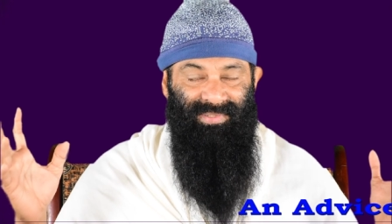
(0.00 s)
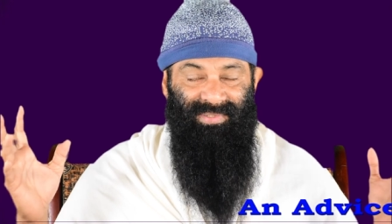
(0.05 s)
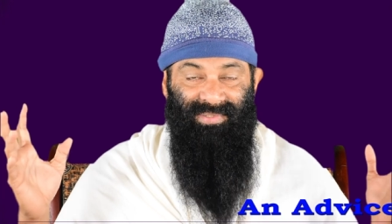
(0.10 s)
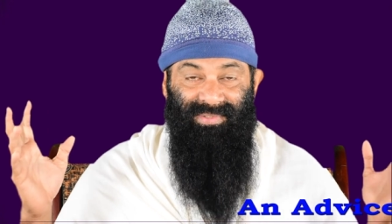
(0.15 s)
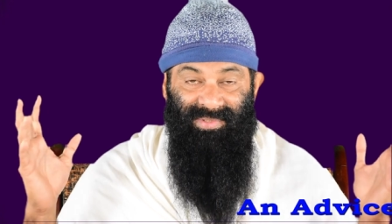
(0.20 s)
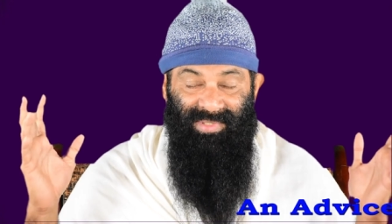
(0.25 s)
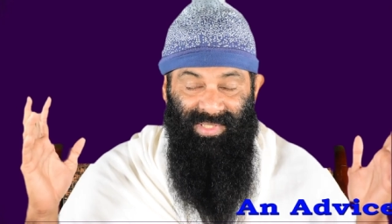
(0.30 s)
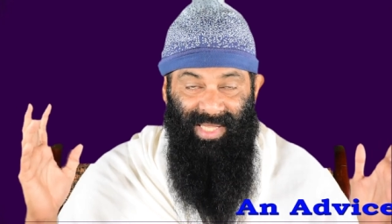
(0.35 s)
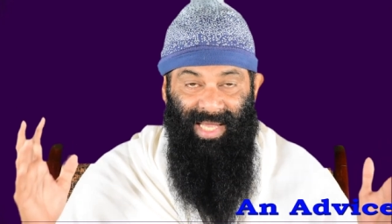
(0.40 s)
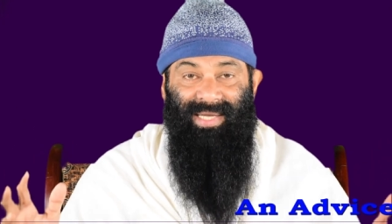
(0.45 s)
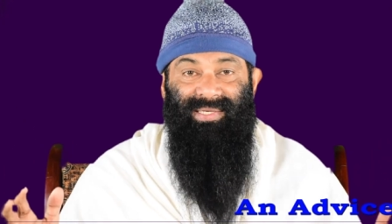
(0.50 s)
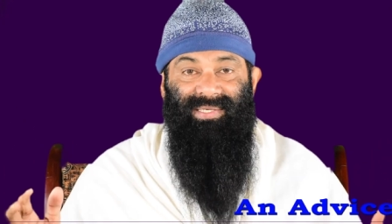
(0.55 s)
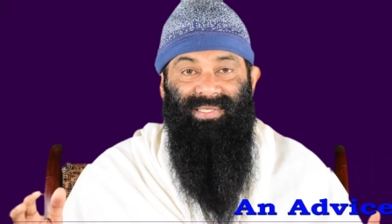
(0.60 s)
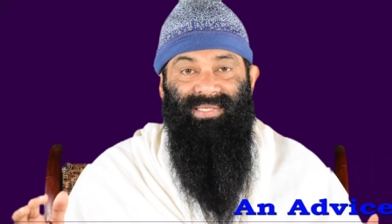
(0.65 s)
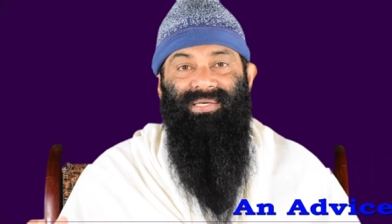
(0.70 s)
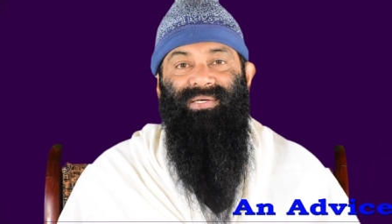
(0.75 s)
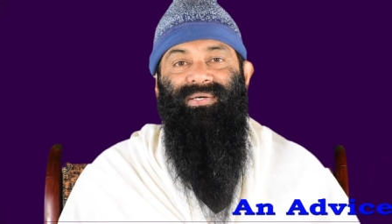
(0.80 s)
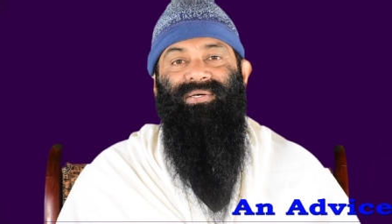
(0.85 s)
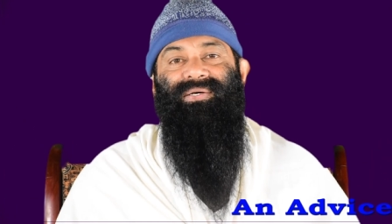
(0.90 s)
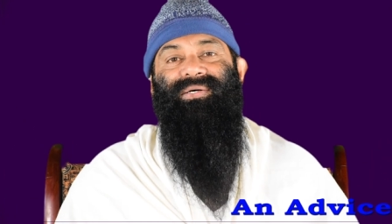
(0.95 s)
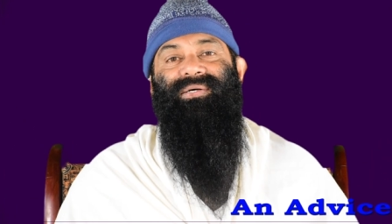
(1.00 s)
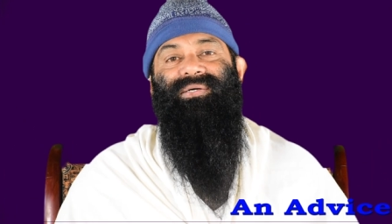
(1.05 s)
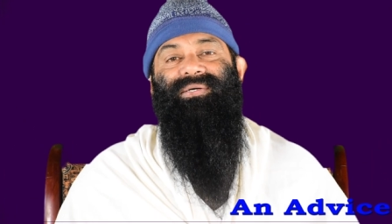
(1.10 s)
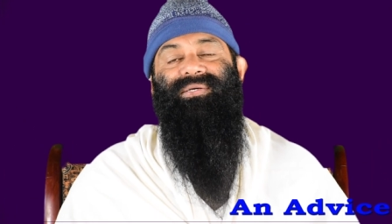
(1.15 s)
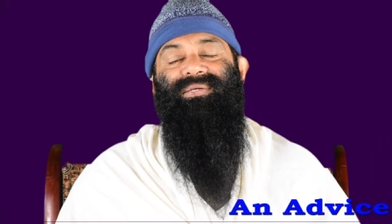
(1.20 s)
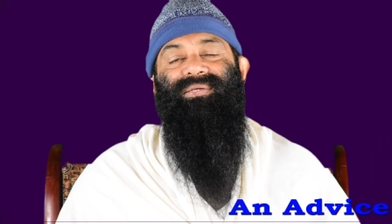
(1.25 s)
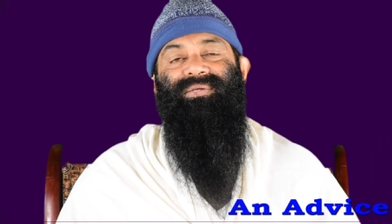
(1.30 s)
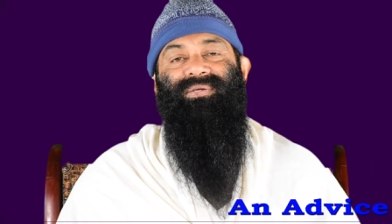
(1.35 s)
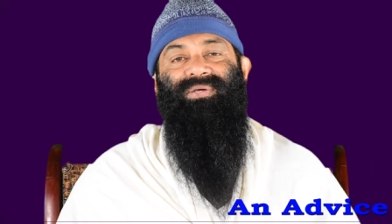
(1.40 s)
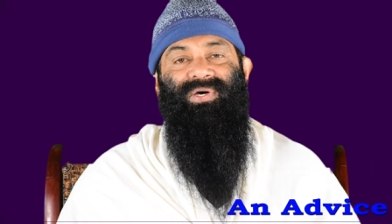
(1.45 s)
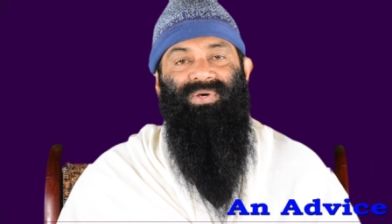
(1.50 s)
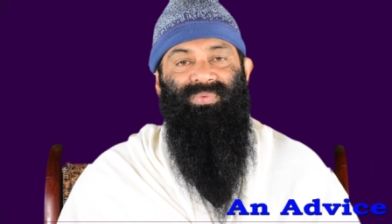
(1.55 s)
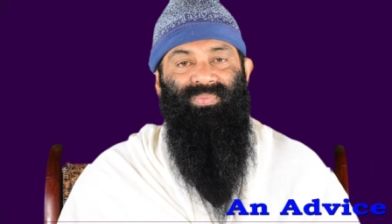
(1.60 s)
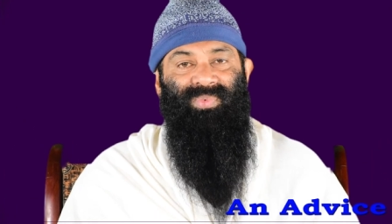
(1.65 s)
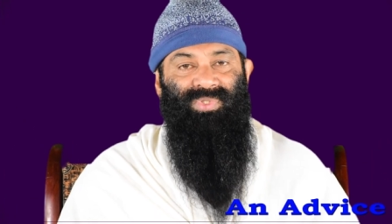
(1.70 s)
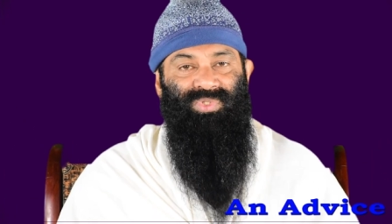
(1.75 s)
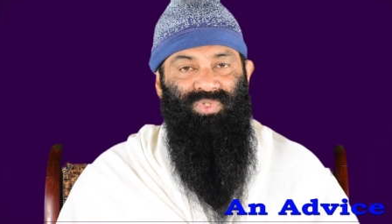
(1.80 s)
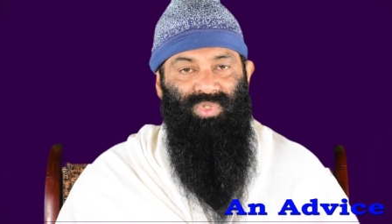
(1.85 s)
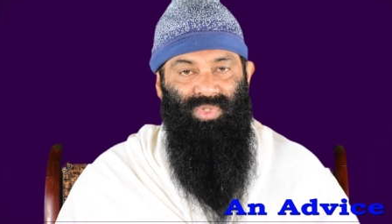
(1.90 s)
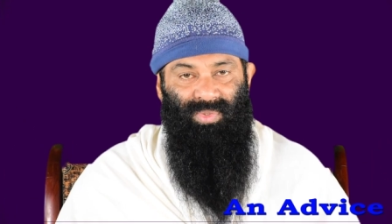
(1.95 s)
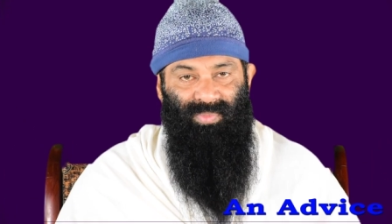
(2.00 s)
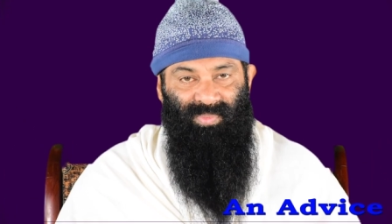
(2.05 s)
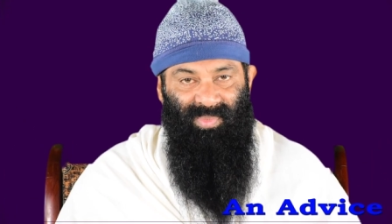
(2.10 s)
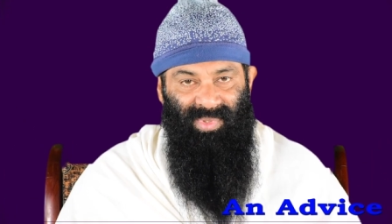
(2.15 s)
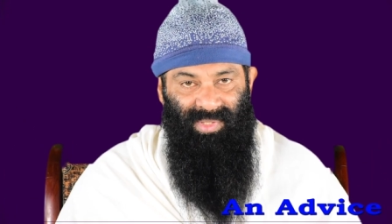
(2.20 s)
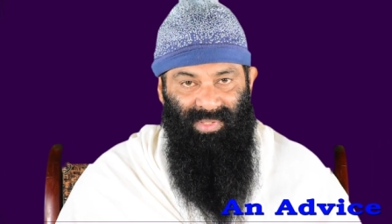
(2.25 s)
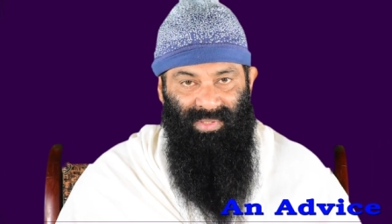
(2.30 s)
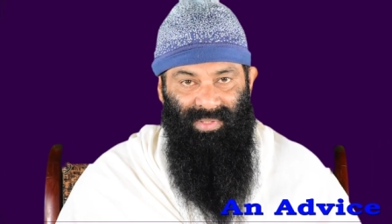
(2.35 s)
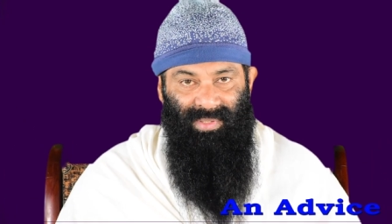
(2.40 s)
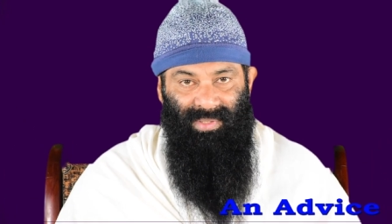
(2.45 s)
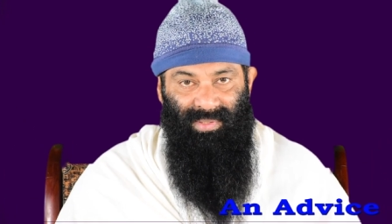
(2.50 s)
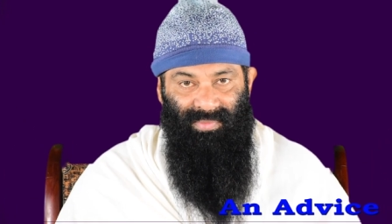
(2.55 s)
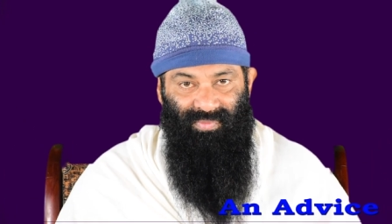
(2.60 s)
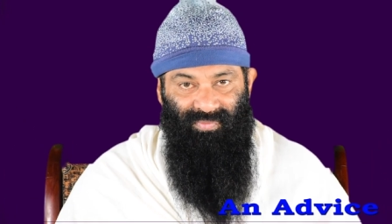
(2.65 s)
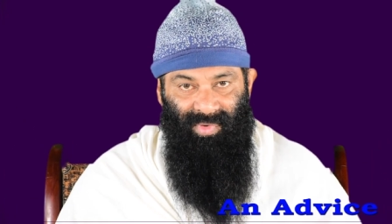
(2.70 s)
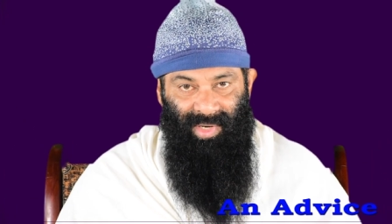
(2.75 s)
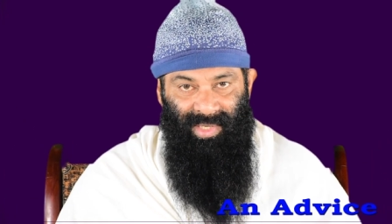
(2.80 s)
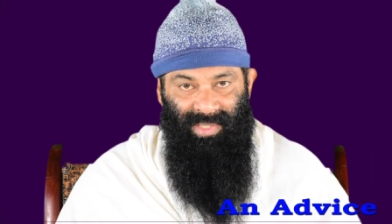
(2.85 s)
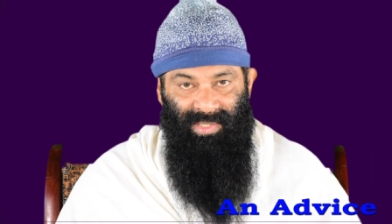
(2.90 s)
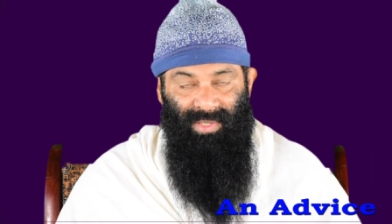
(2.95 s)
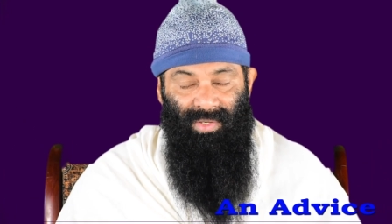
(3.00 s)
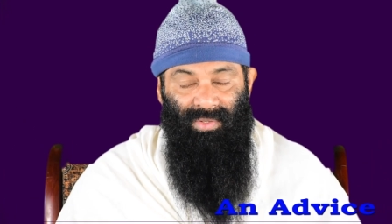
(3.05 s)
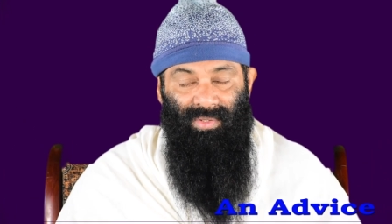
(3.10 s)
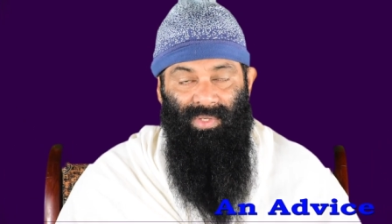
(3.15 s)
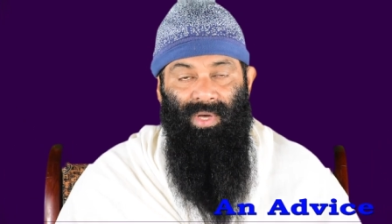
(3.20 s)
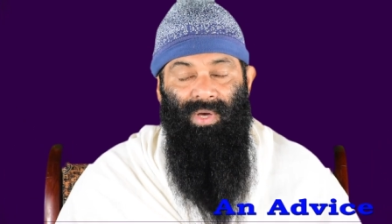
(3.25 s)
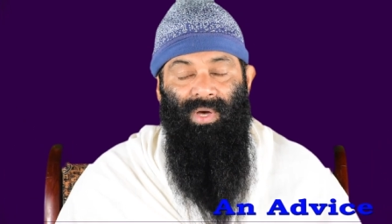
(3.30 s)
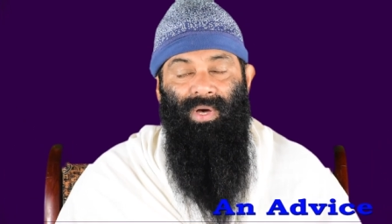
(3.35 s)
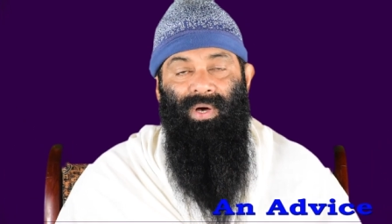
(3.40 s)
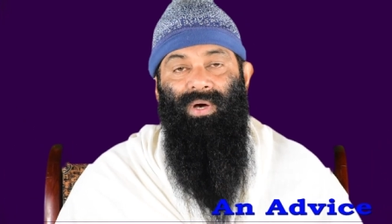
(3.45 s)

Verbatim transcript: That government should immediately find out